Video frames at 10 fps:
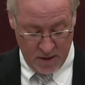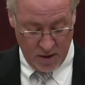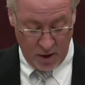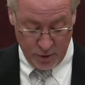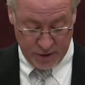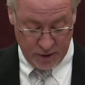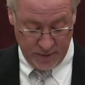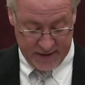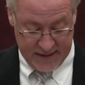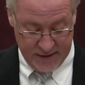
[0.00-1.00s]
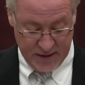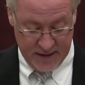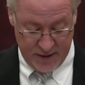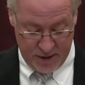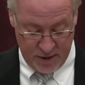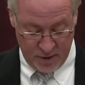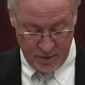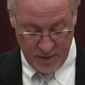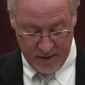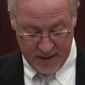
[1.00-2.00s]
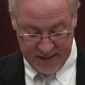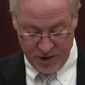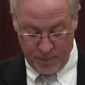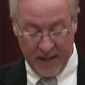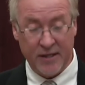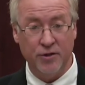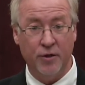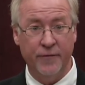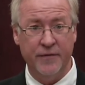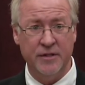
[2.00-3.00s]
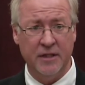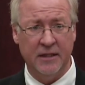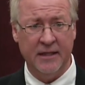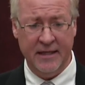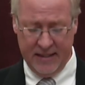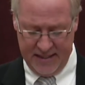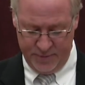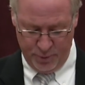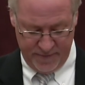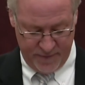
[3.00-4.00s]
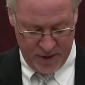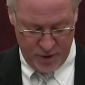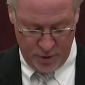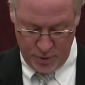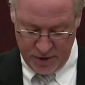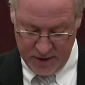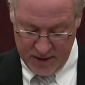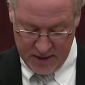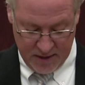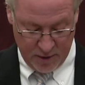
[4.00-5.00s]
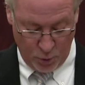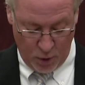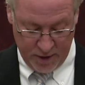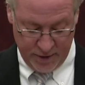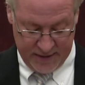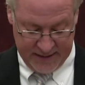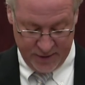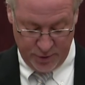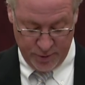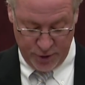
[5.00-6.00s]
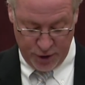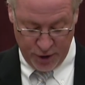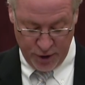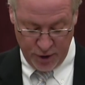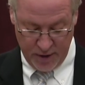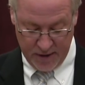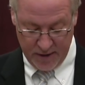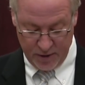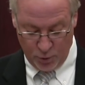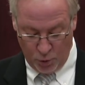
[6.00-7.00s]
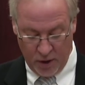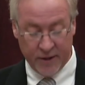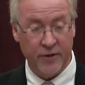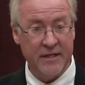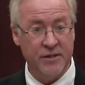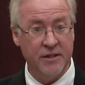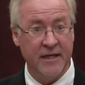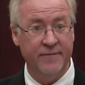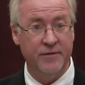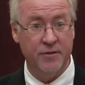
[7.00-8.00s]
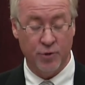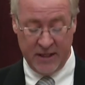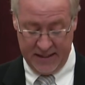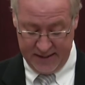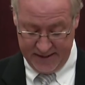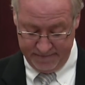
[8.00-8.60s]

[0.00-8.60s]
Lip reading: Also, the TCEQ inspects our facility and reviews the water test to ensure the water is safe to drink.